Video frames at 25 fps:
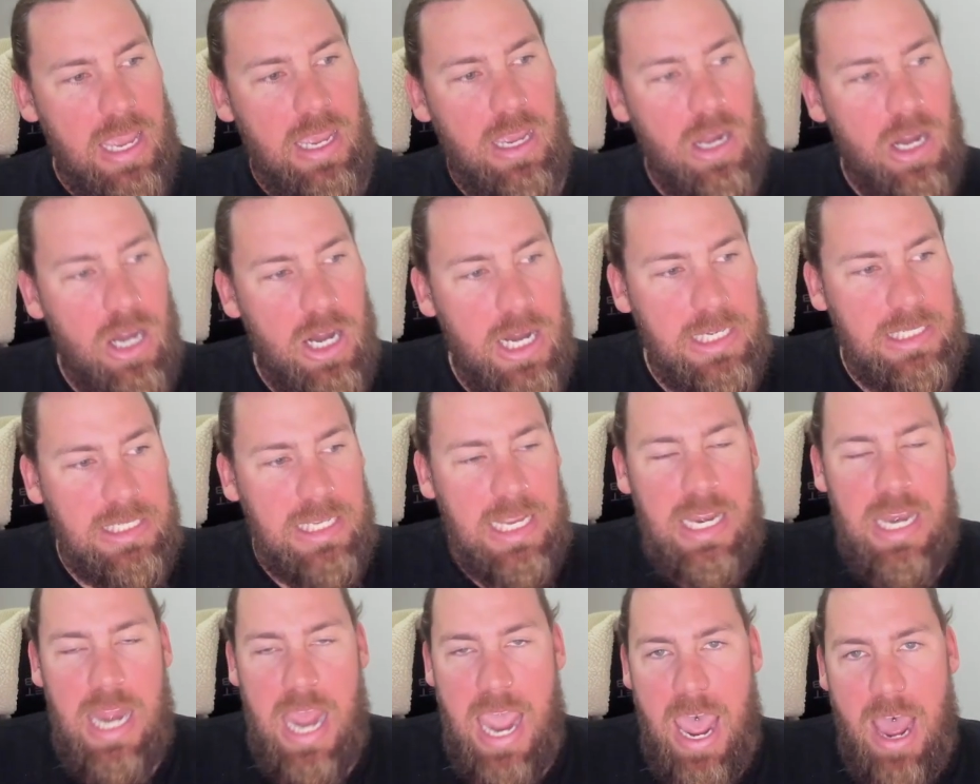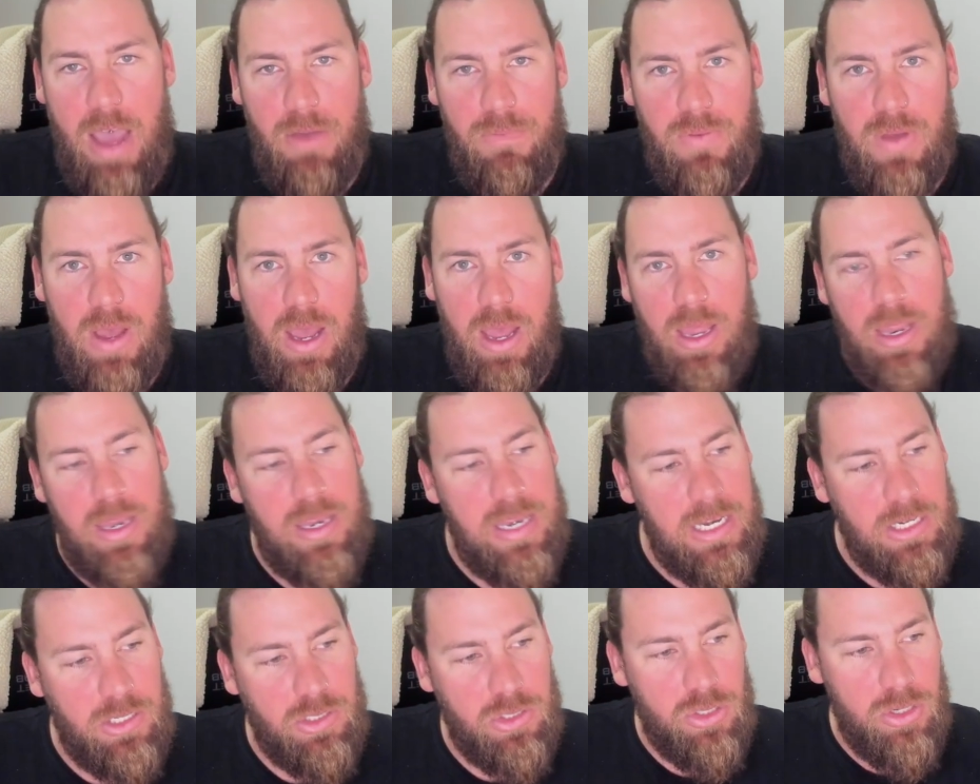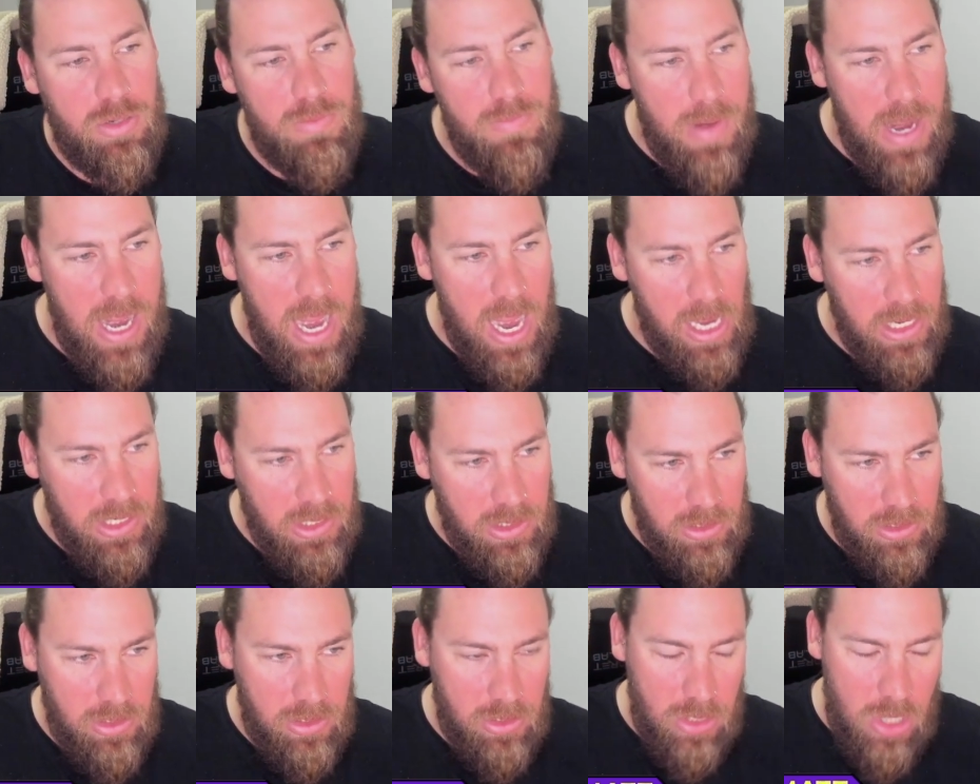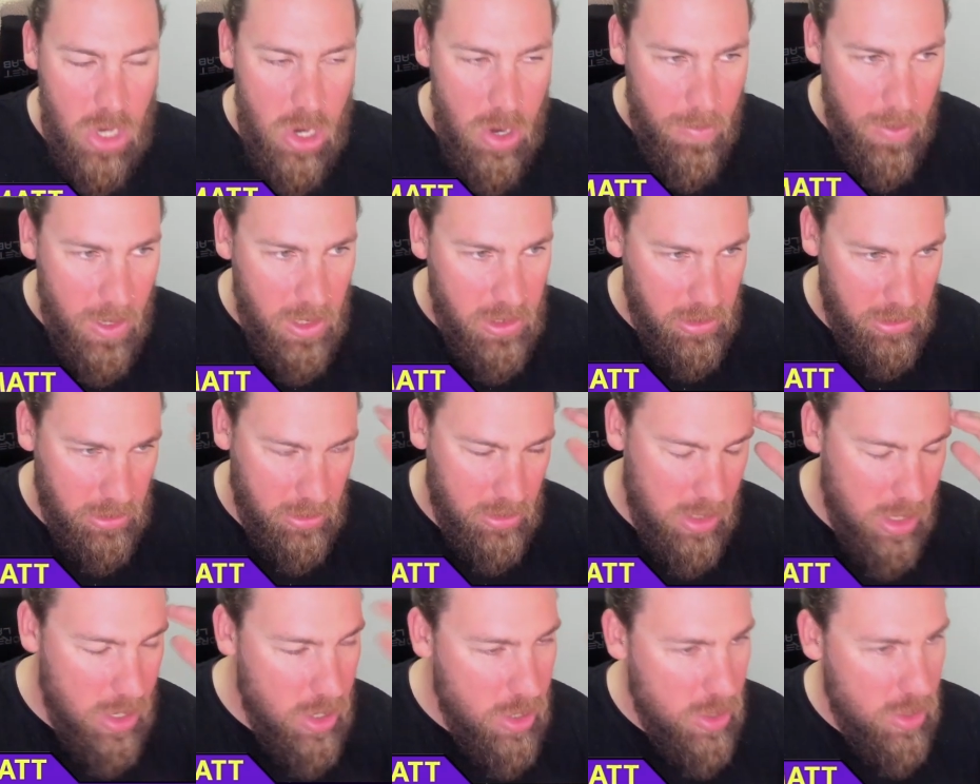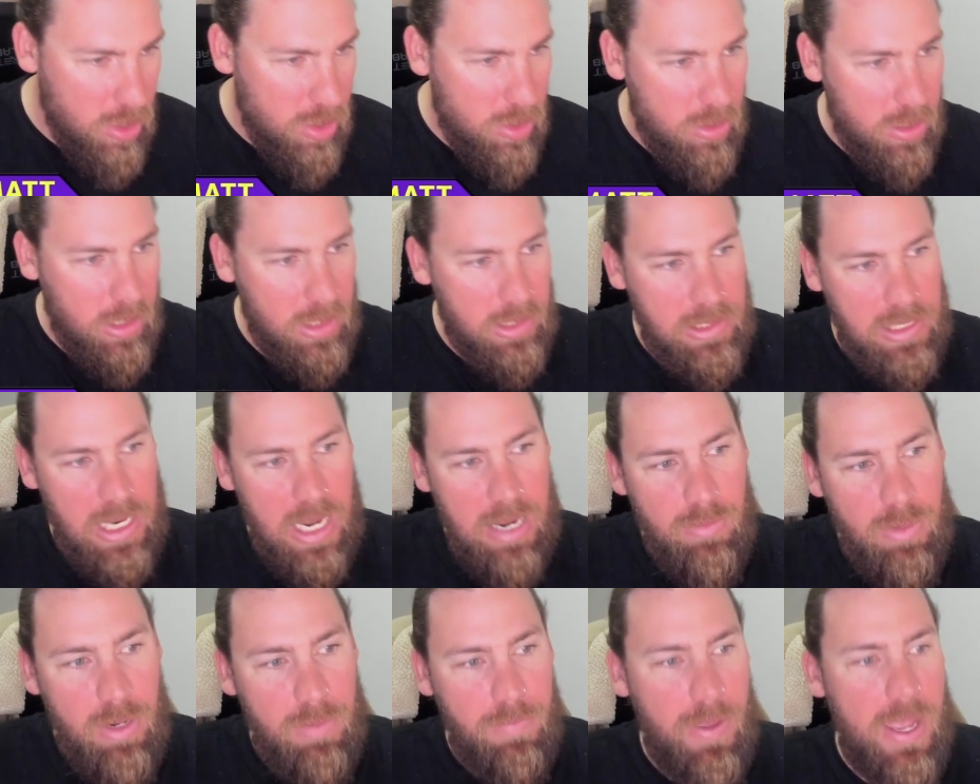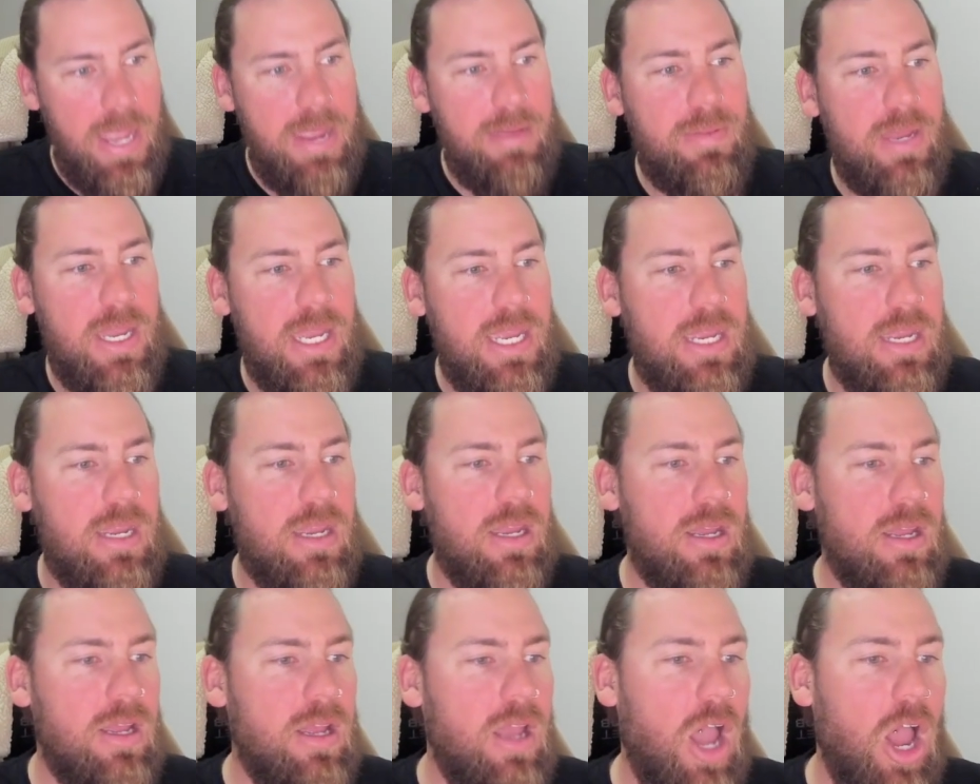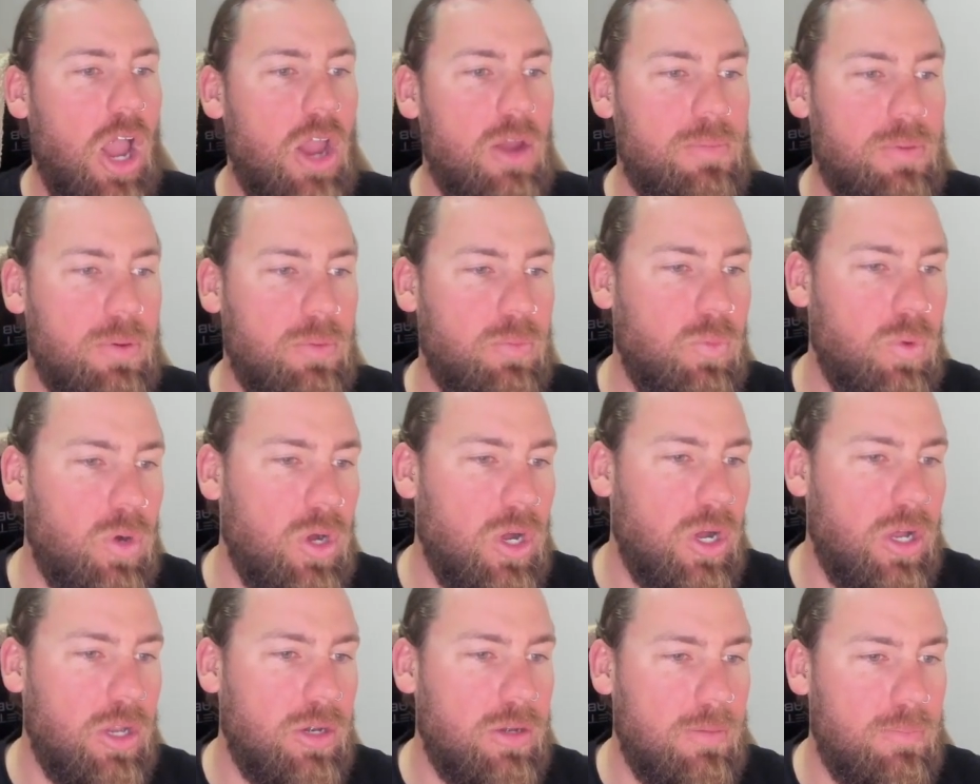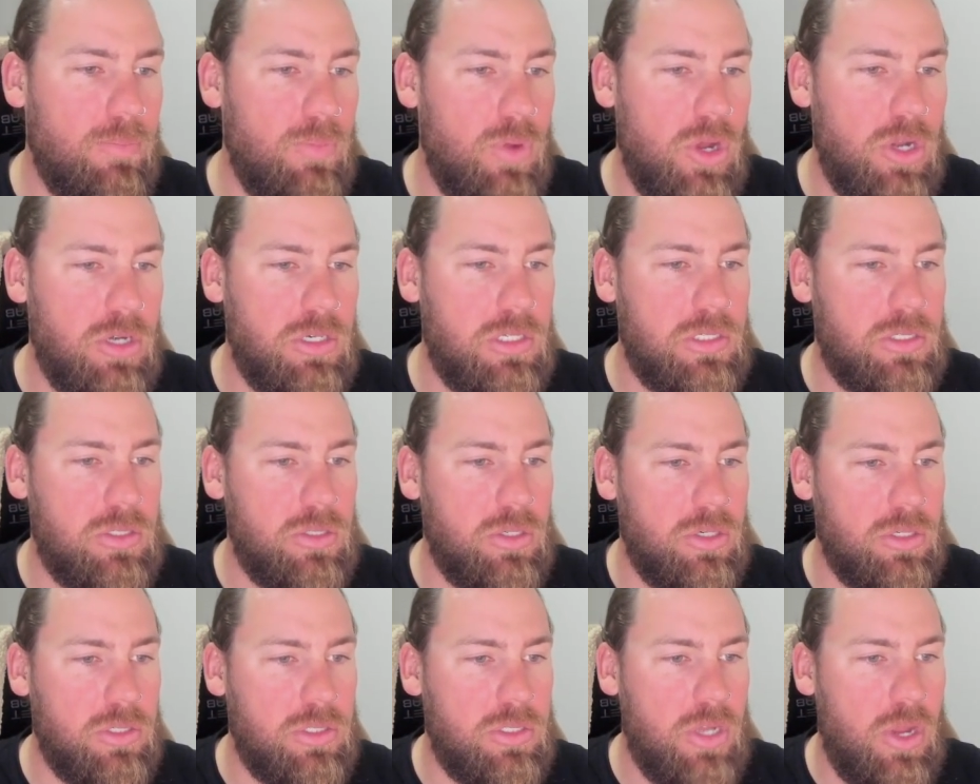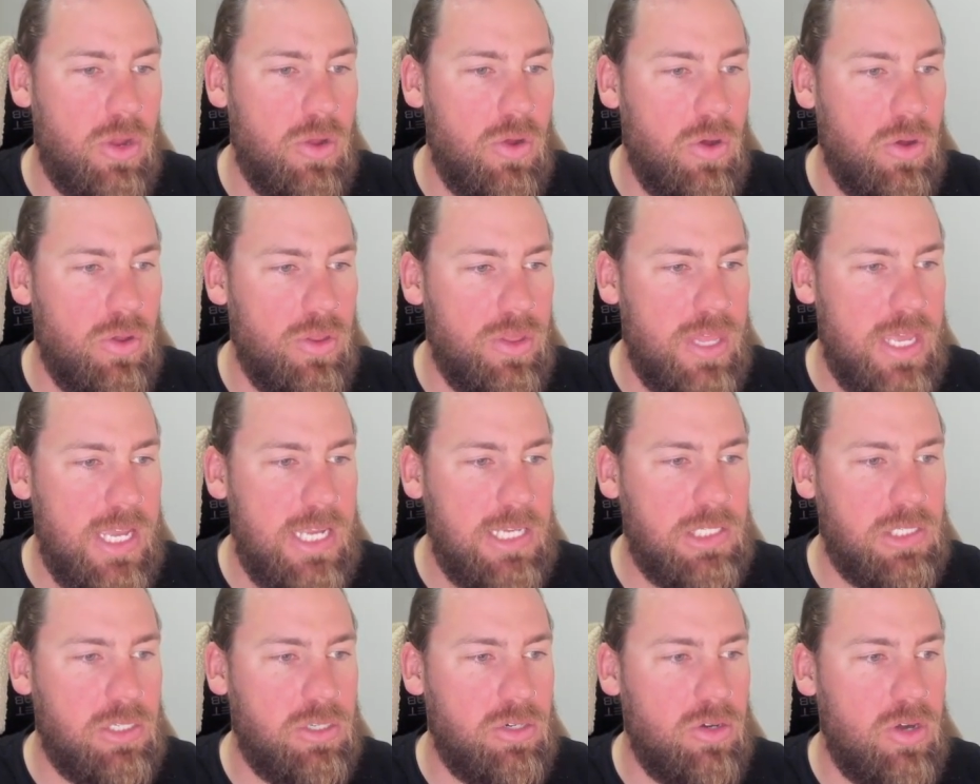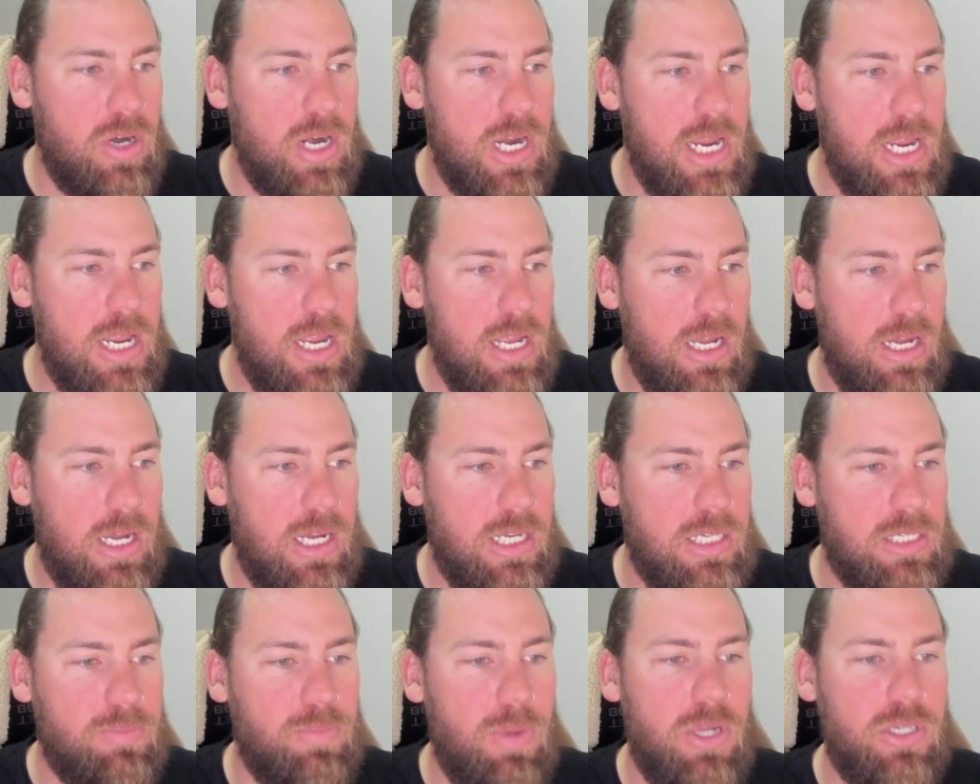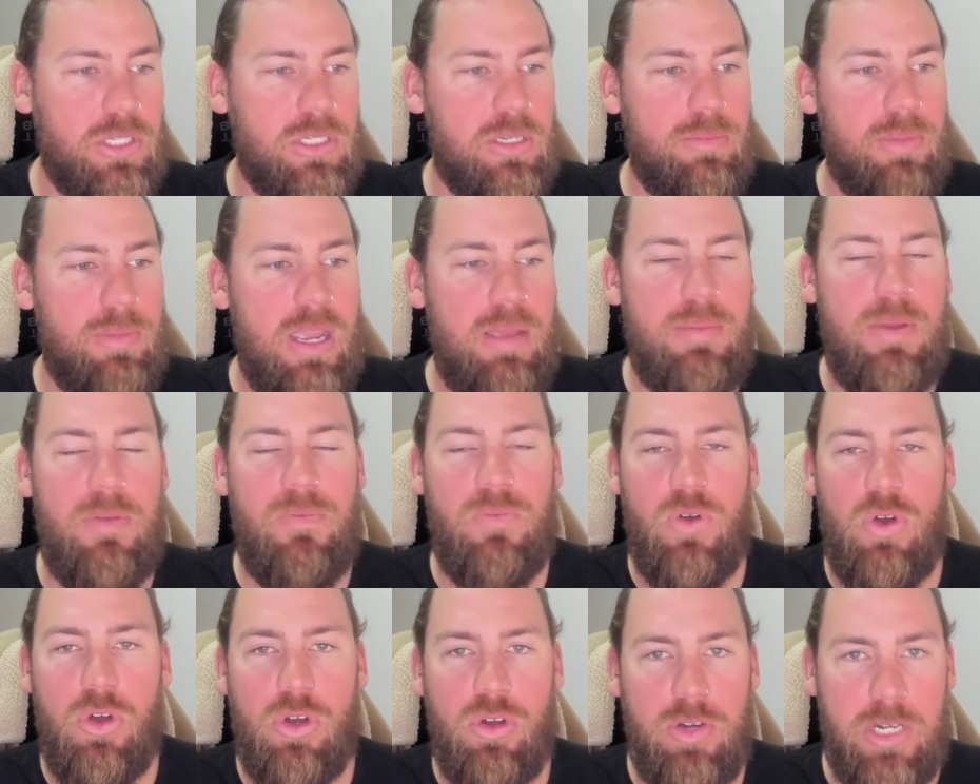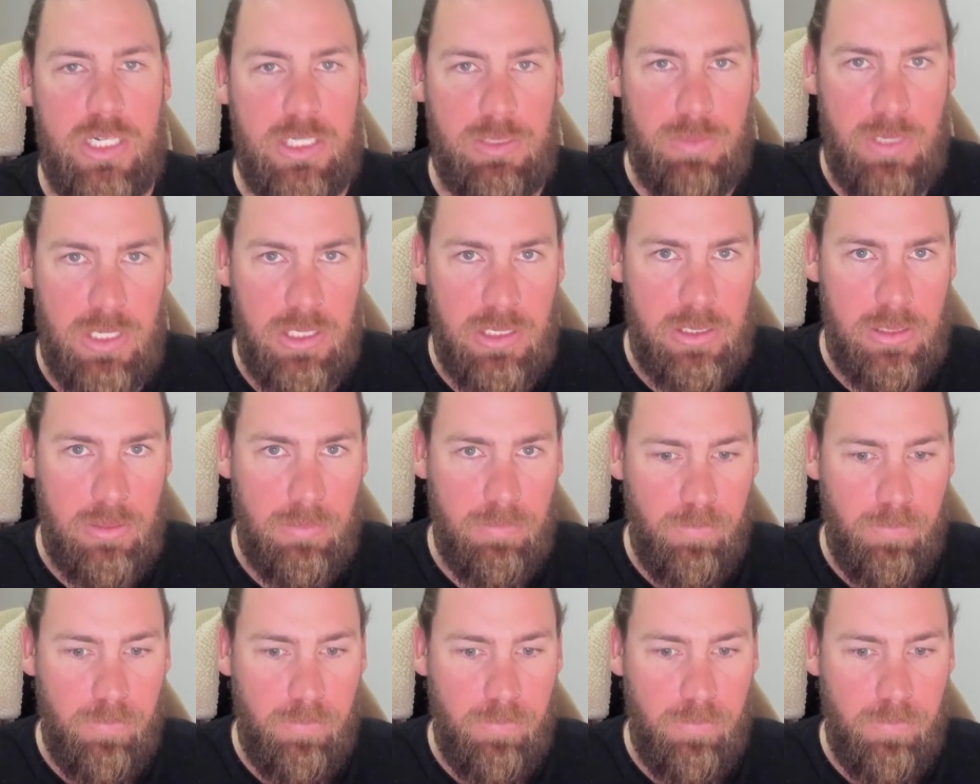IZ Alpha. This should be super soon. Same with PB. Open World, merch store. So these three are supposed to be before Christmas.